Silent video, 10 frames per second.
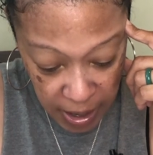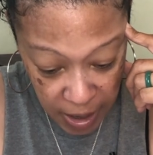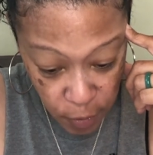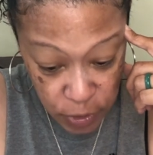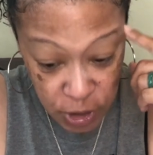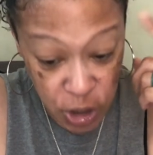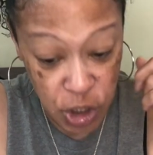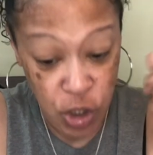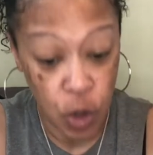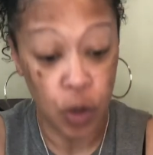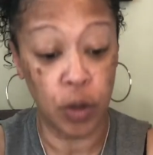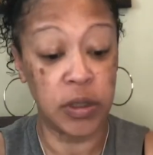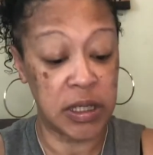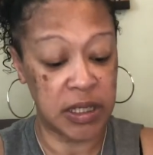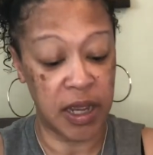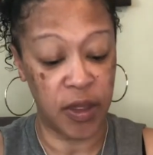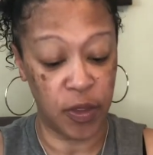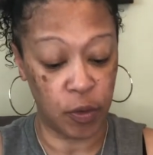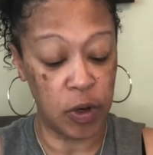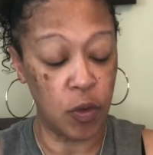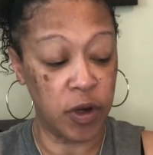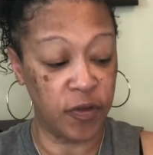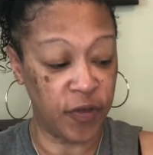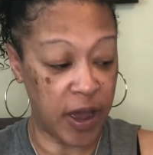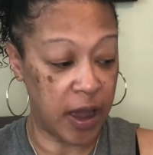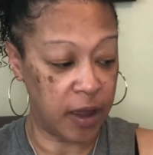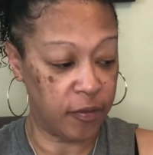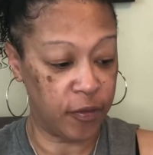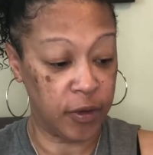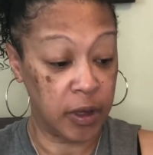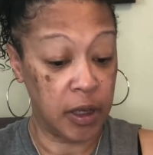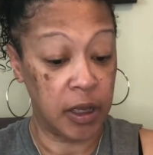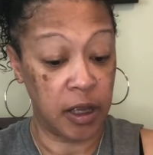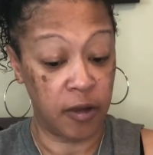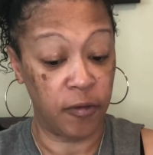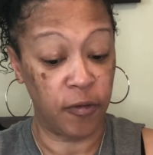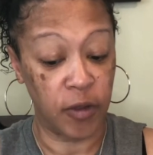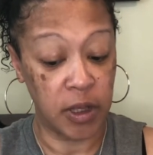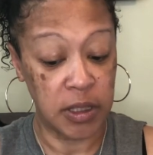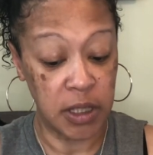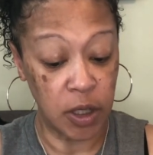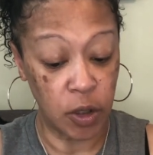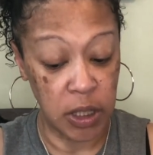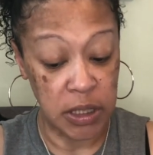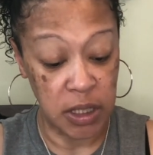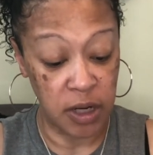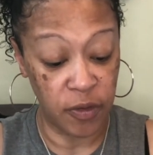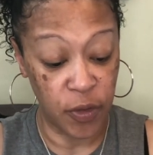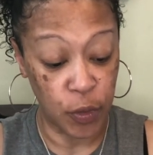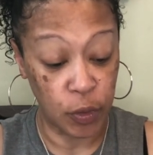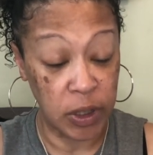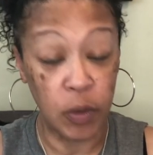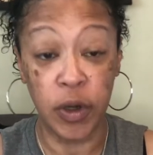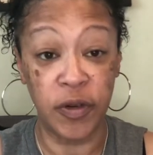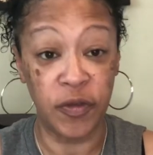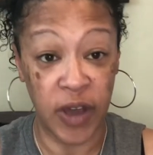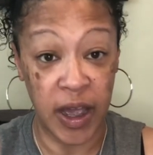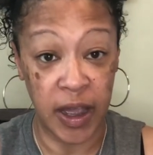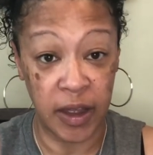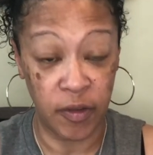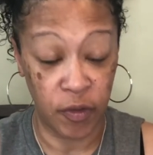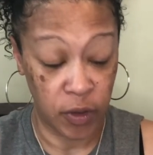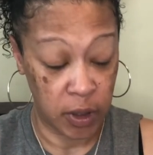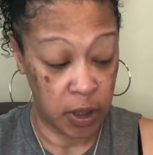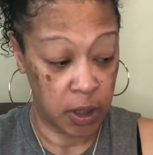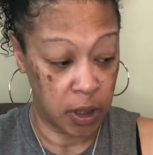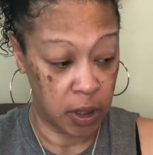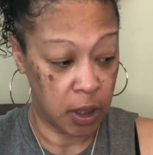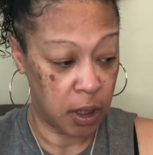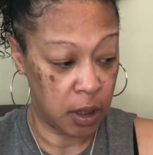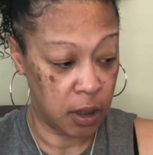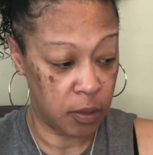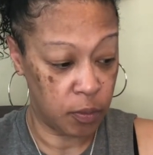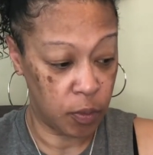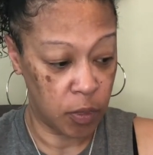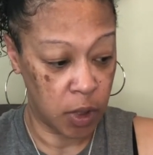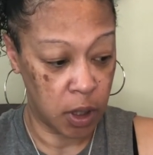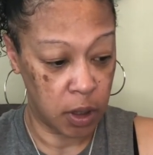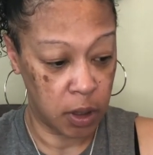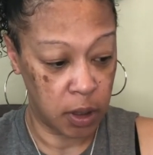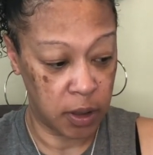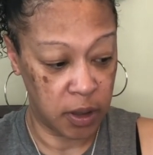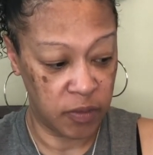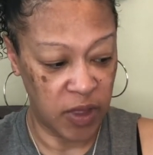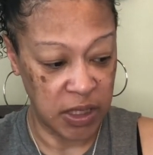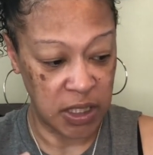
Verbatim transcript: I was just told to say 315. If a synchronicity of 315, um, if that's